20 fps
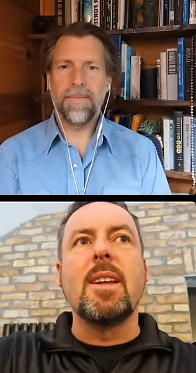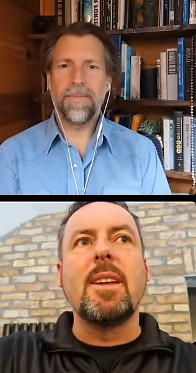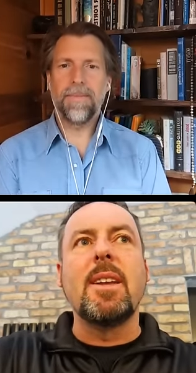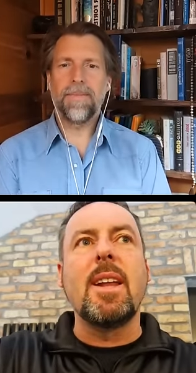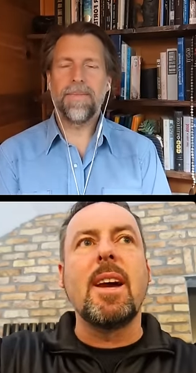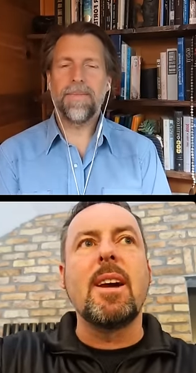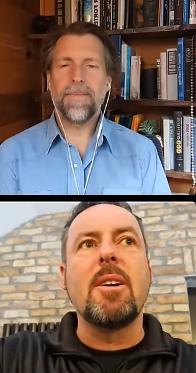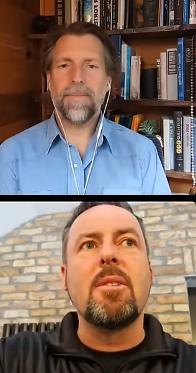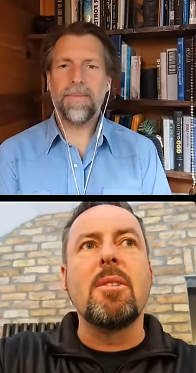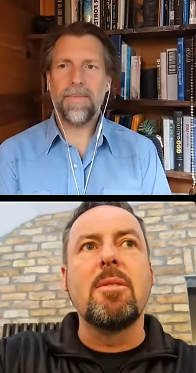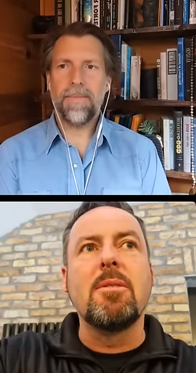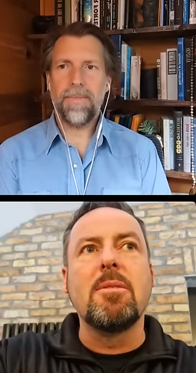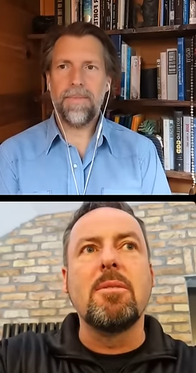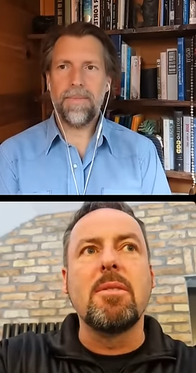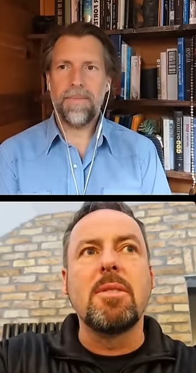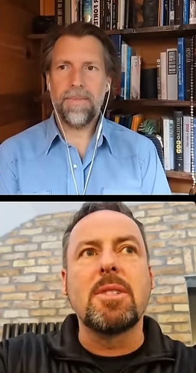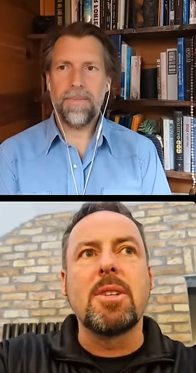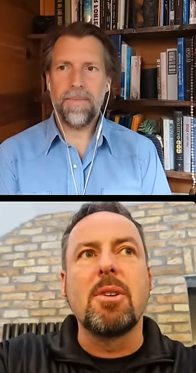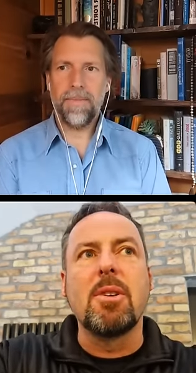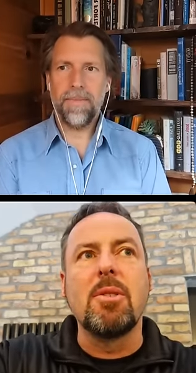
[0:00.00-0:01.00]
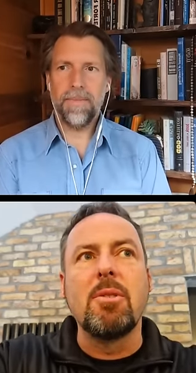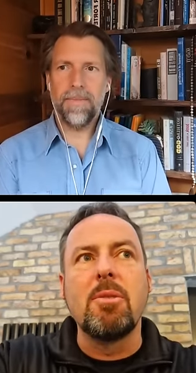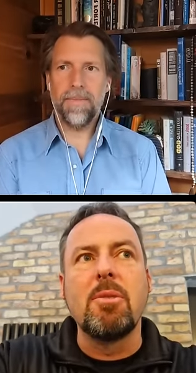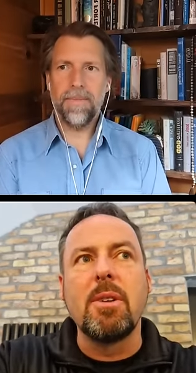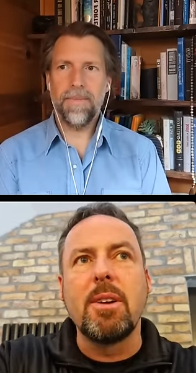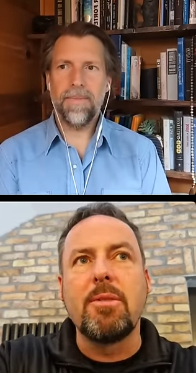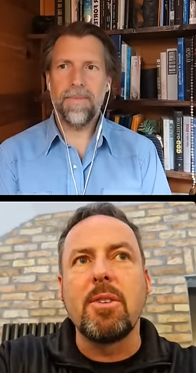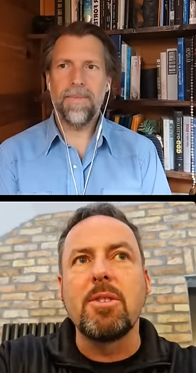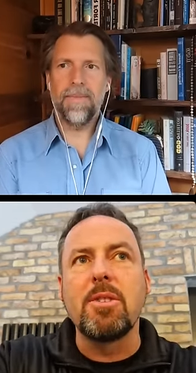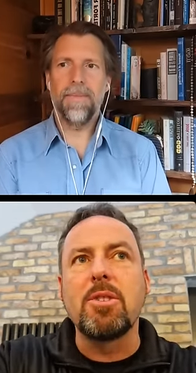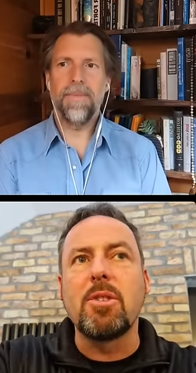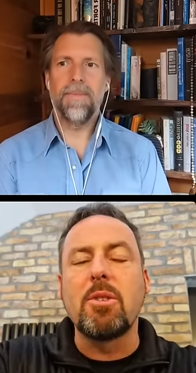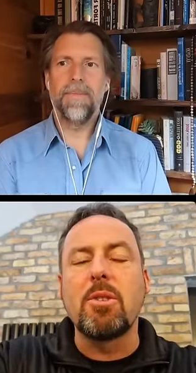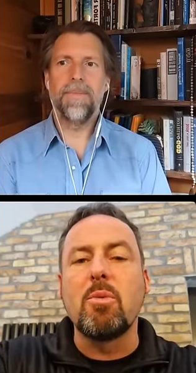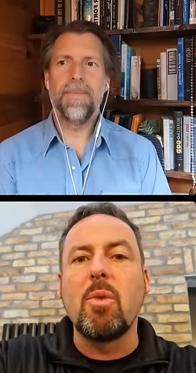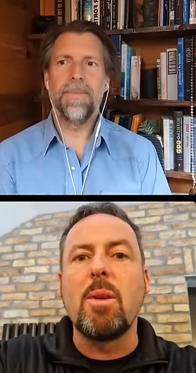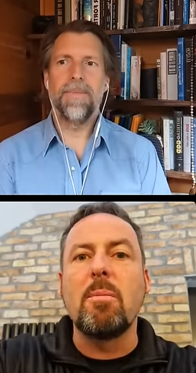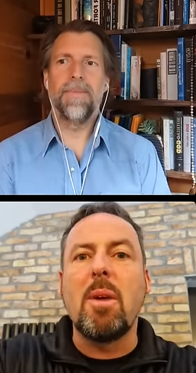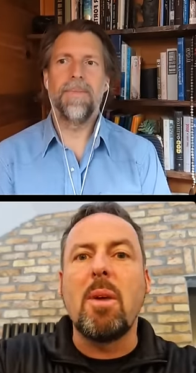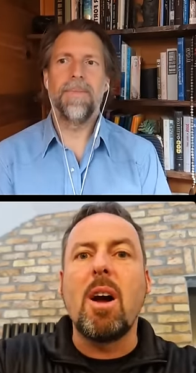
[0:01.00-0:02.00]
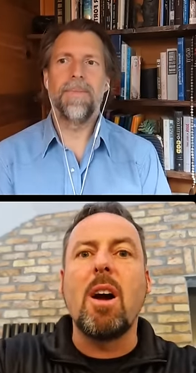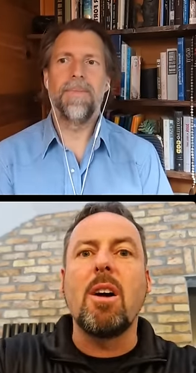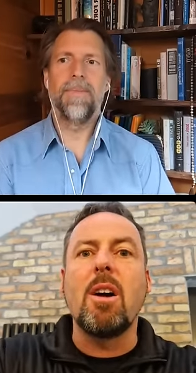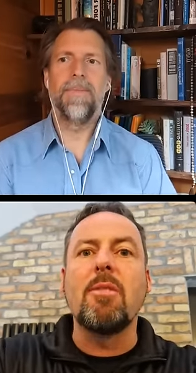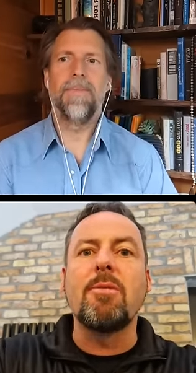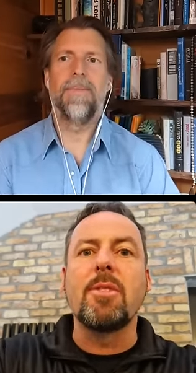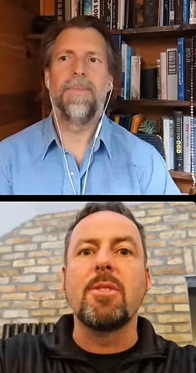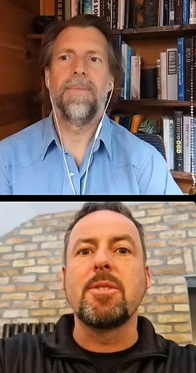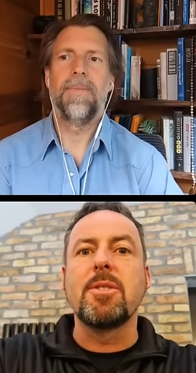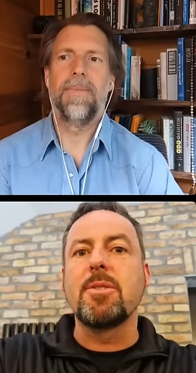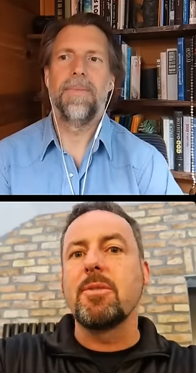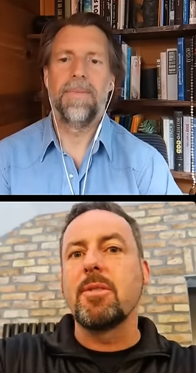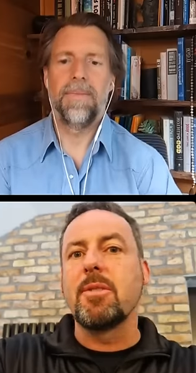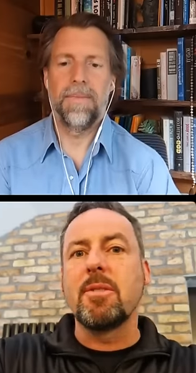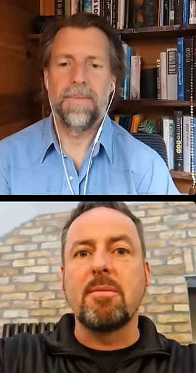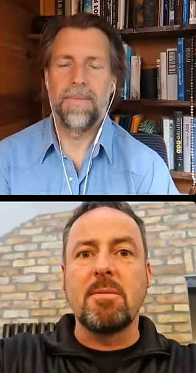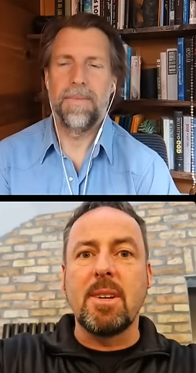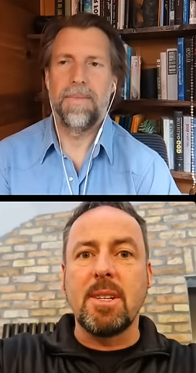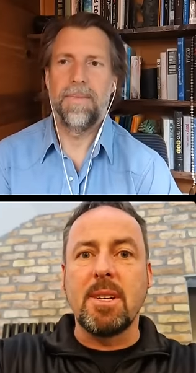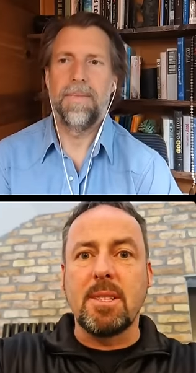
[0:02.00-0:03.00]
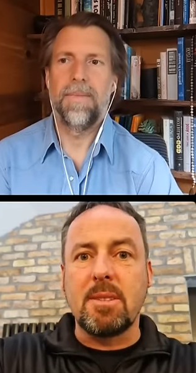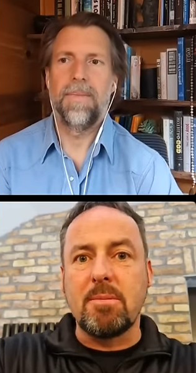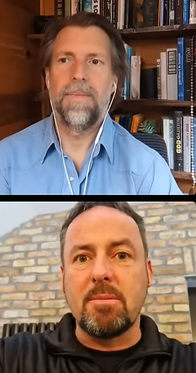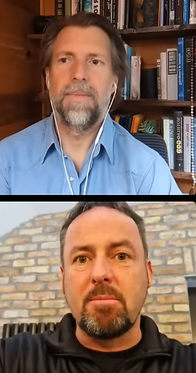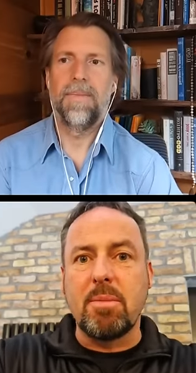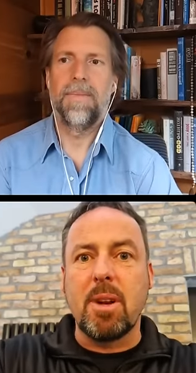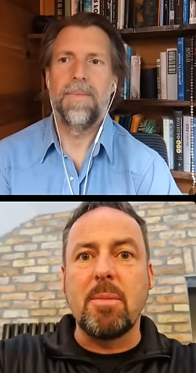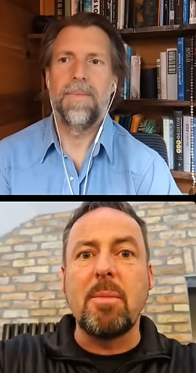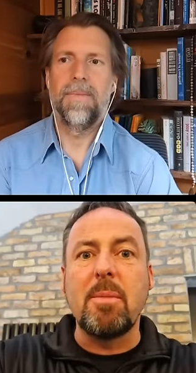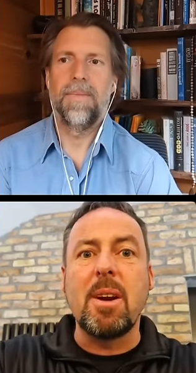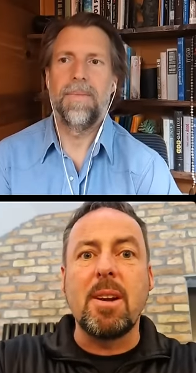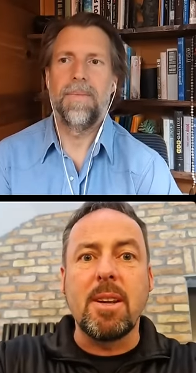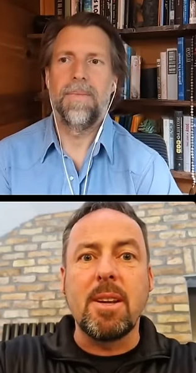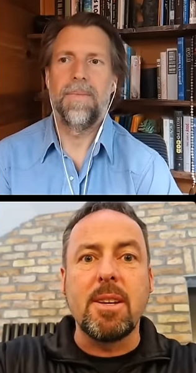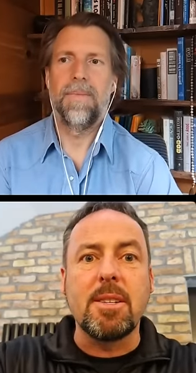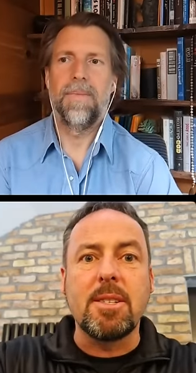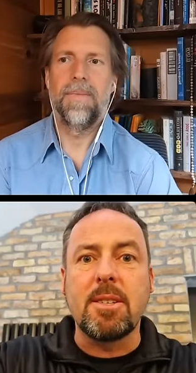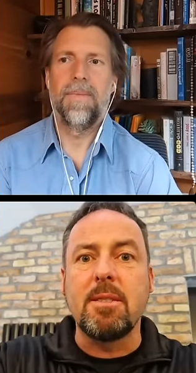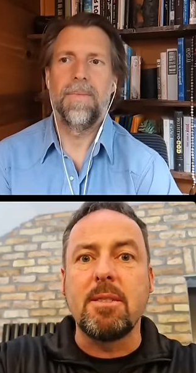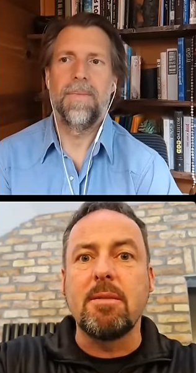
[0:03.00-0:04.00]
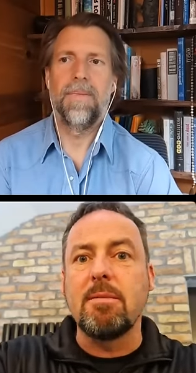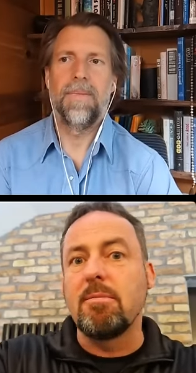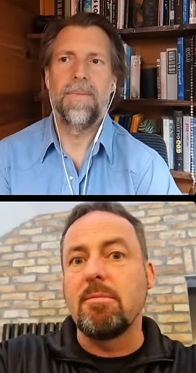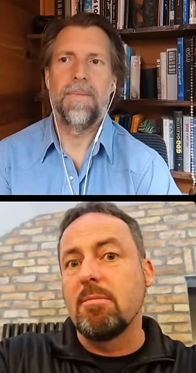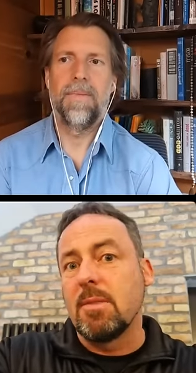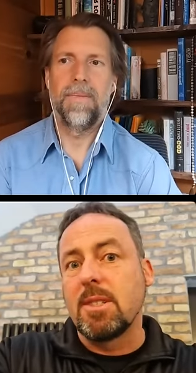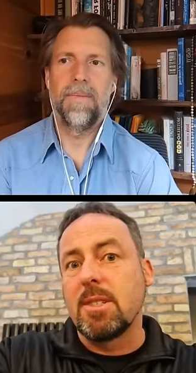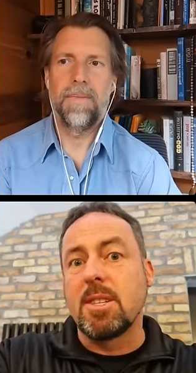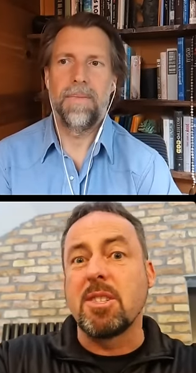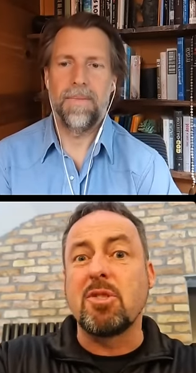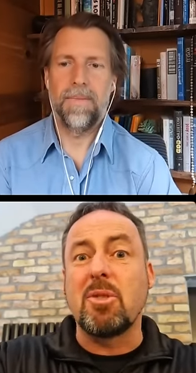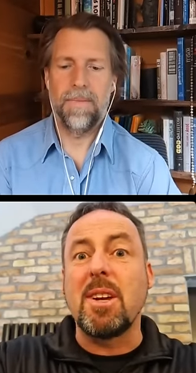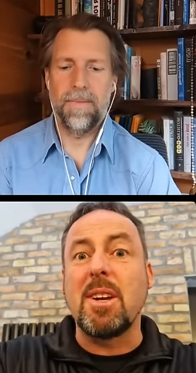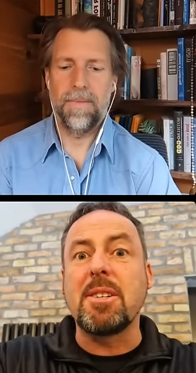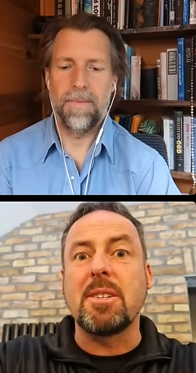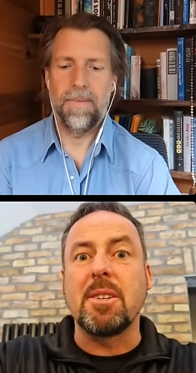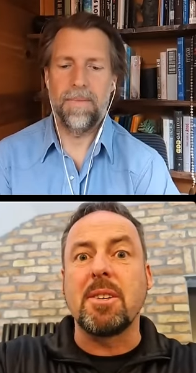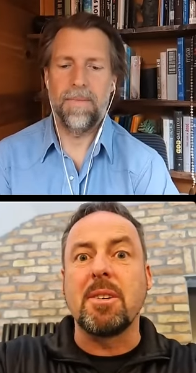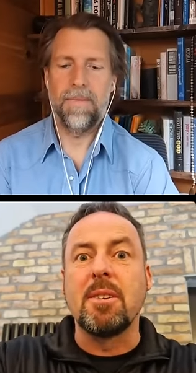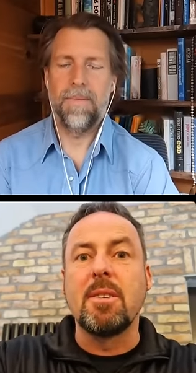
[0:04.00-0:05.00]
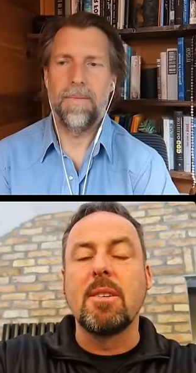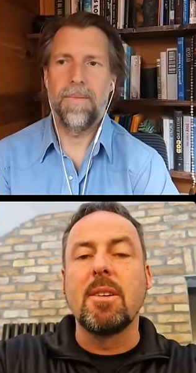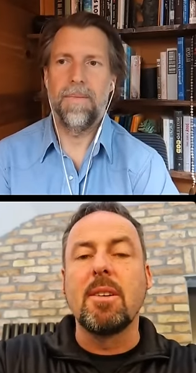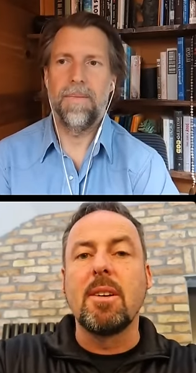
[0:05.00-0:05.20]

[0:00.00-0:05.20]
Speaker 1: Now, so if you're doing Wim Hof, it's primarily a stressor.